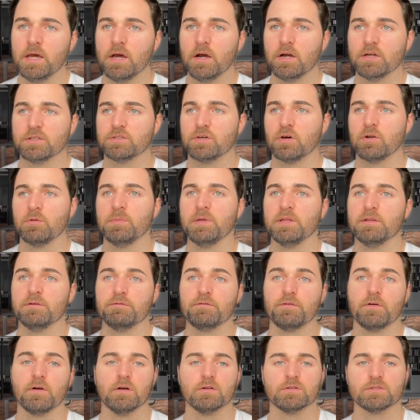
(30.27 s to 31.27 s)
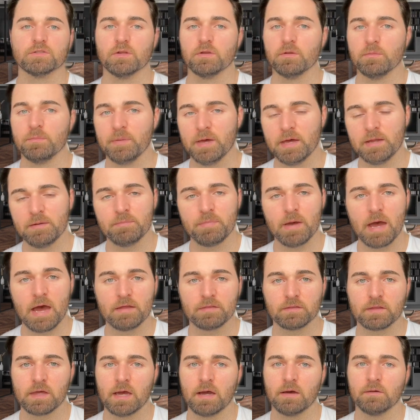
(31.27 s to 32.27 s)
Is going to be the first. So the bed
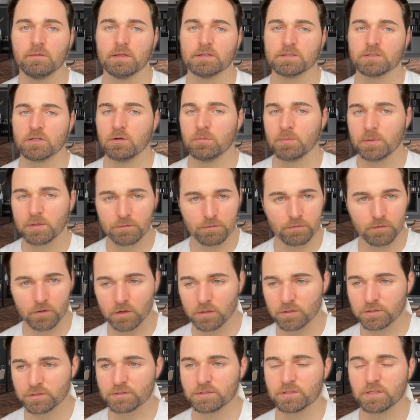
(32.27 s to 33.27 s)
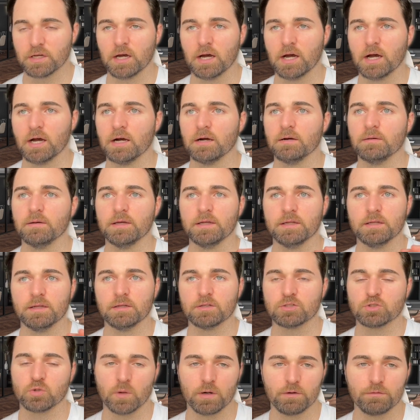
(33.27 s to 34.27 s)
bath count that's going to be the first uh,
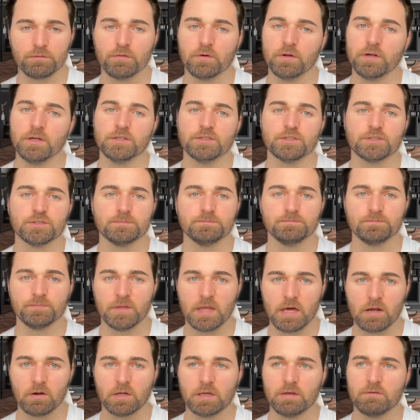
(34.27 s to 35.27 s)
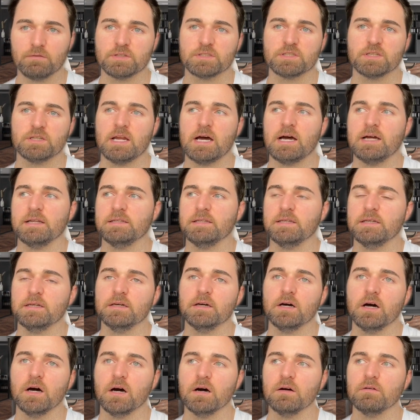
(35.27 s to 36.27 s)
in square footage. That'll give us an
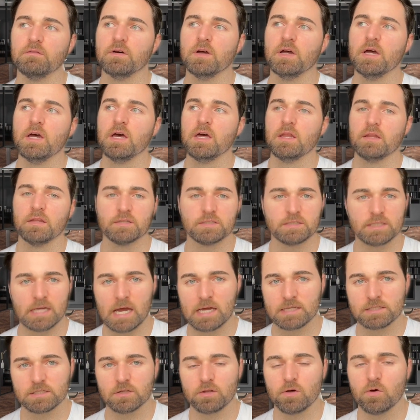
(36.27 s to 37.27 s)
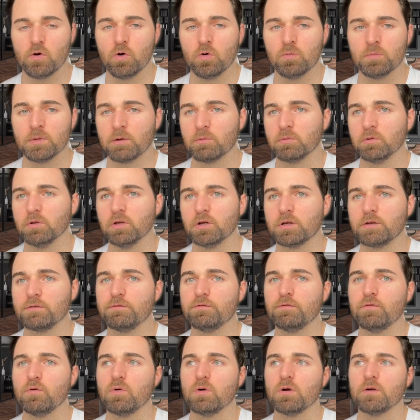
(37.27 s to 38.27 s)
idea of the size of the home that we're looking
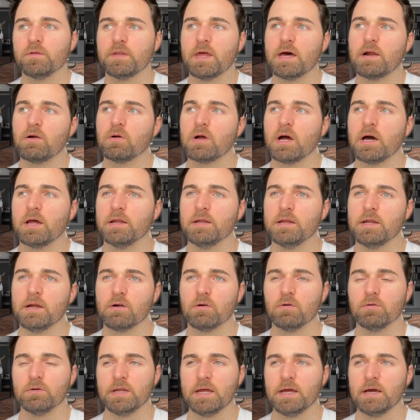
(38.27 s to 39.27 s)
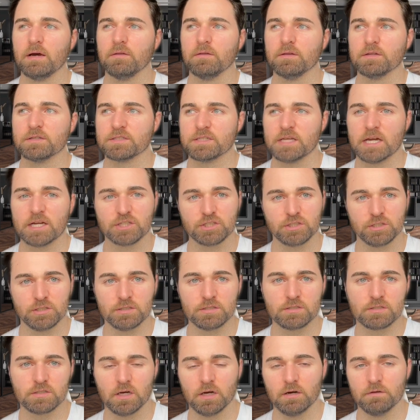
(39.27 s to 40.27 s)
for, and that'll kind of narrow down the
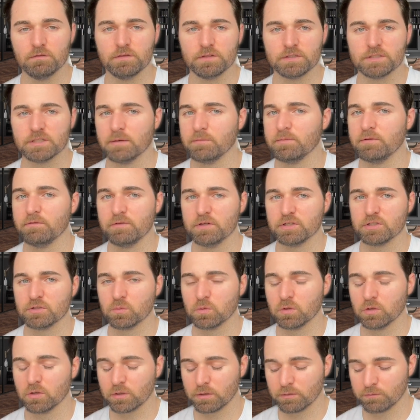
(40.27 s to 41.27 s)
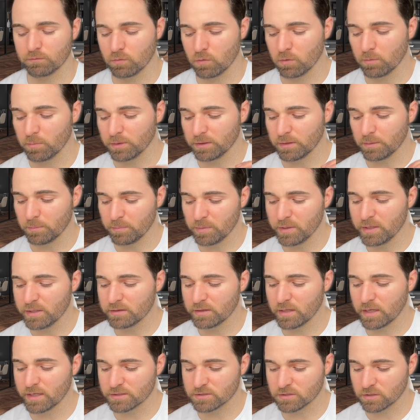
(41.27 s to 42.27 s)
sections of the subdivision we're looking for. But the big
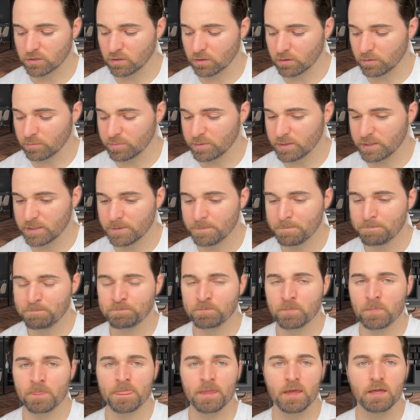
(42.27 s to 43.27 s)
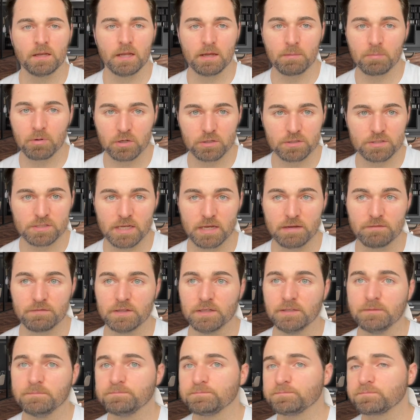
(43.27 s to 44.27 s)
things are going to be neighborhood
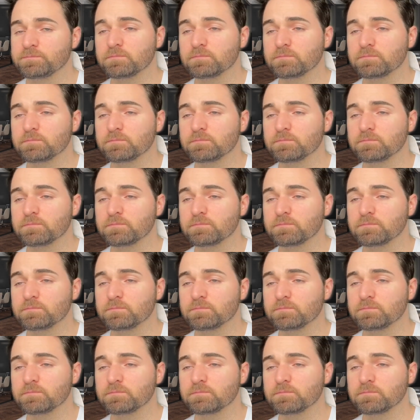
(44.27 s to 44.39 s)
safety.